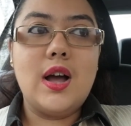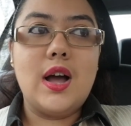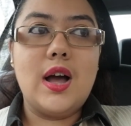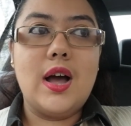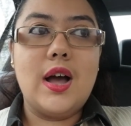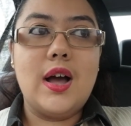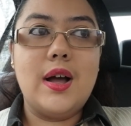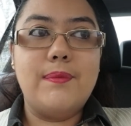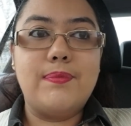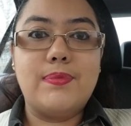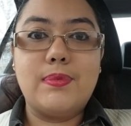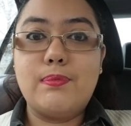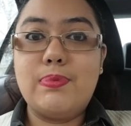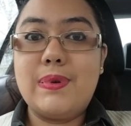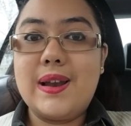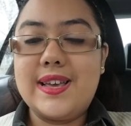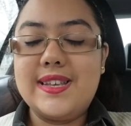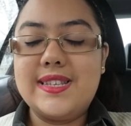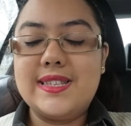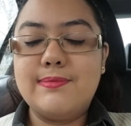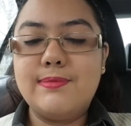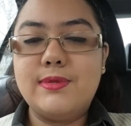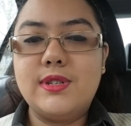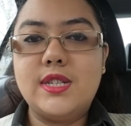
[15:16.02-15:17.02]

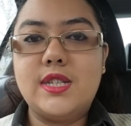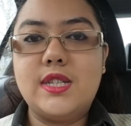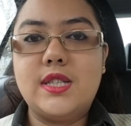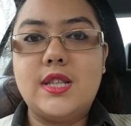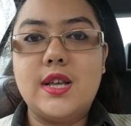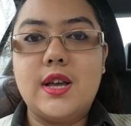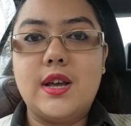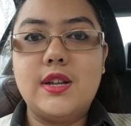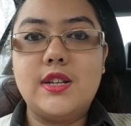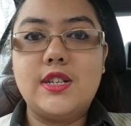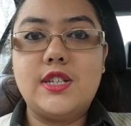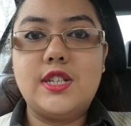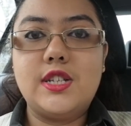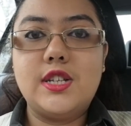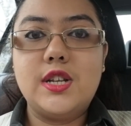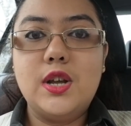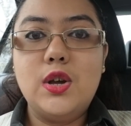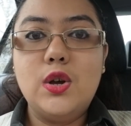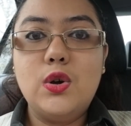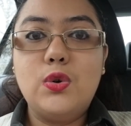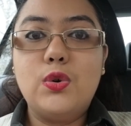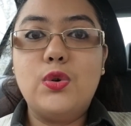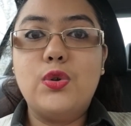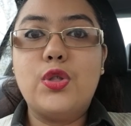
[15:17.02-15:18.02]
placements that,
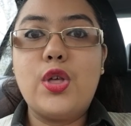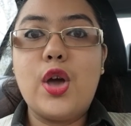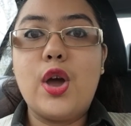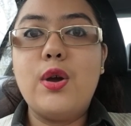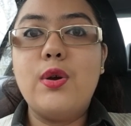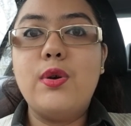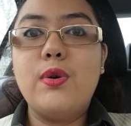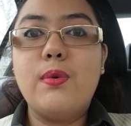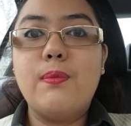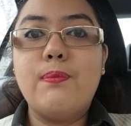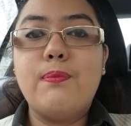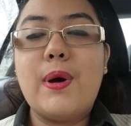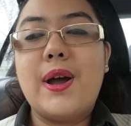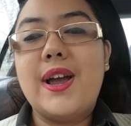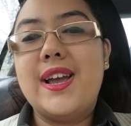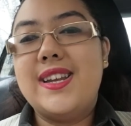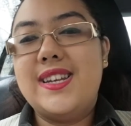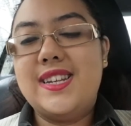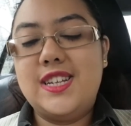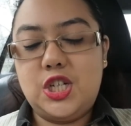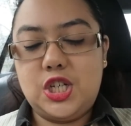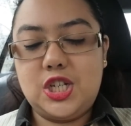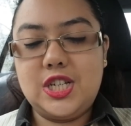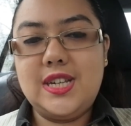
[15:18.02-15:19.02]
although
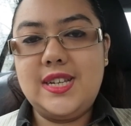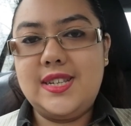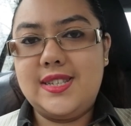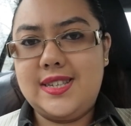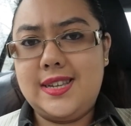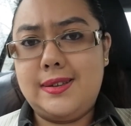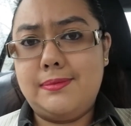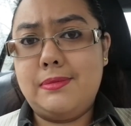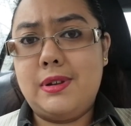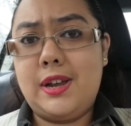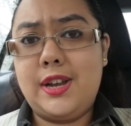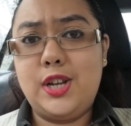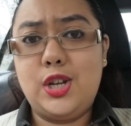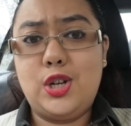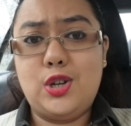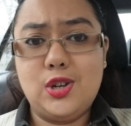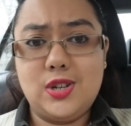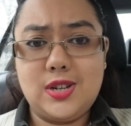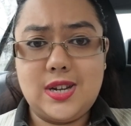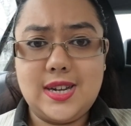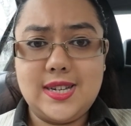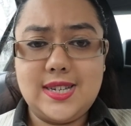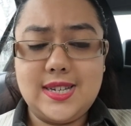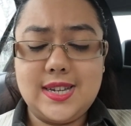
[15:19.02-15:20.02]
might initially seem like
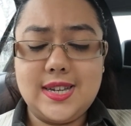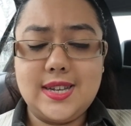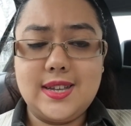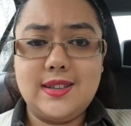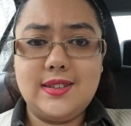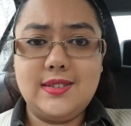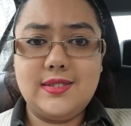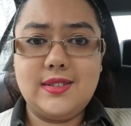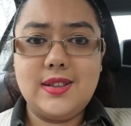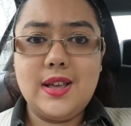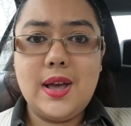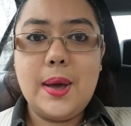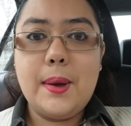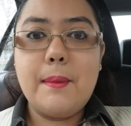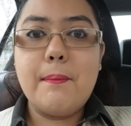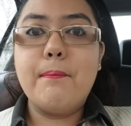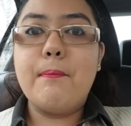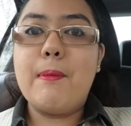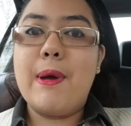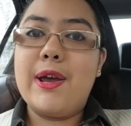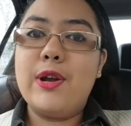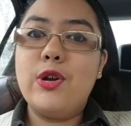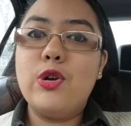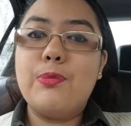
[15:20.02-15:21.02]
good ideas,
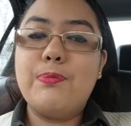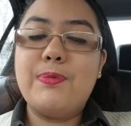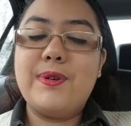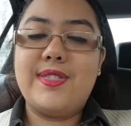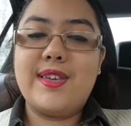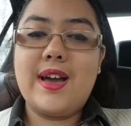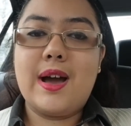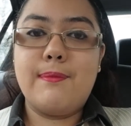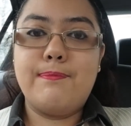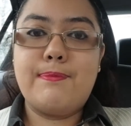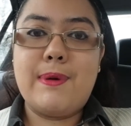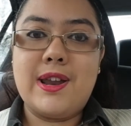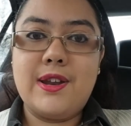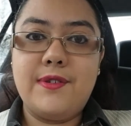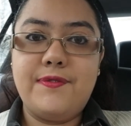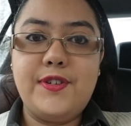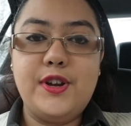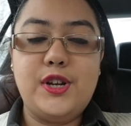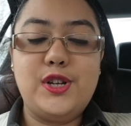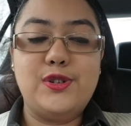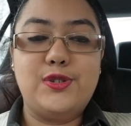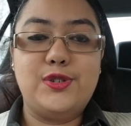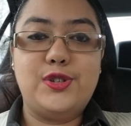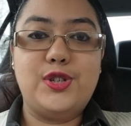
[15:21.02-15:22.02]
may not be that
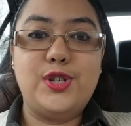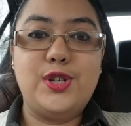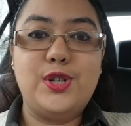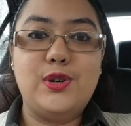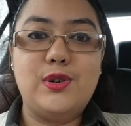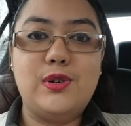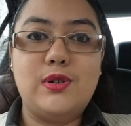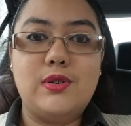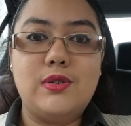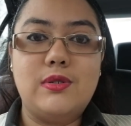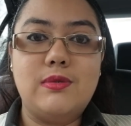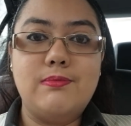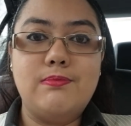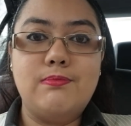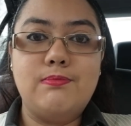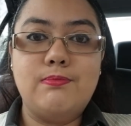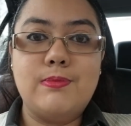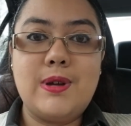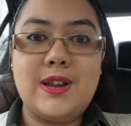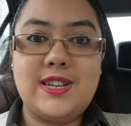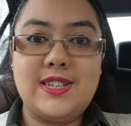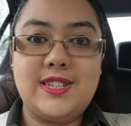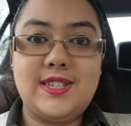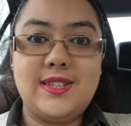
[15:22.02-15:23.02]
beneficial to your
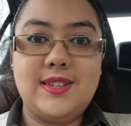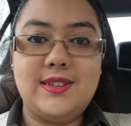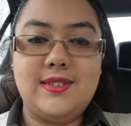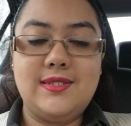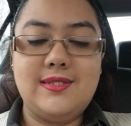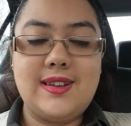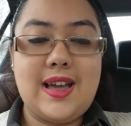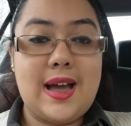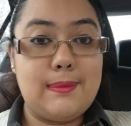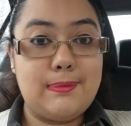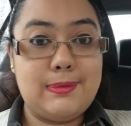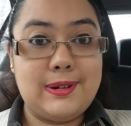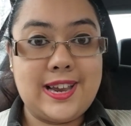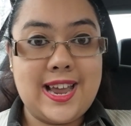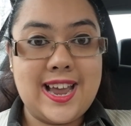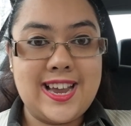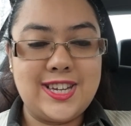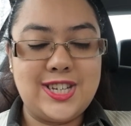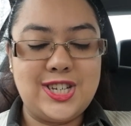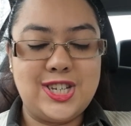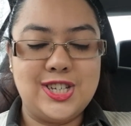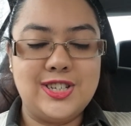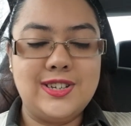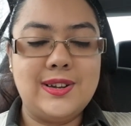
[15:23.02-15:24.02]
medicine
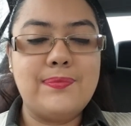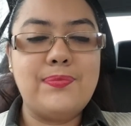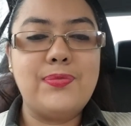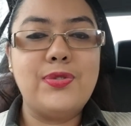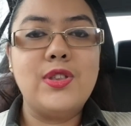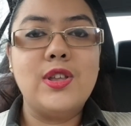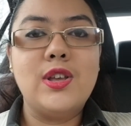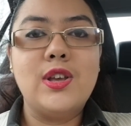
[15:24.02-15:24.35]
application.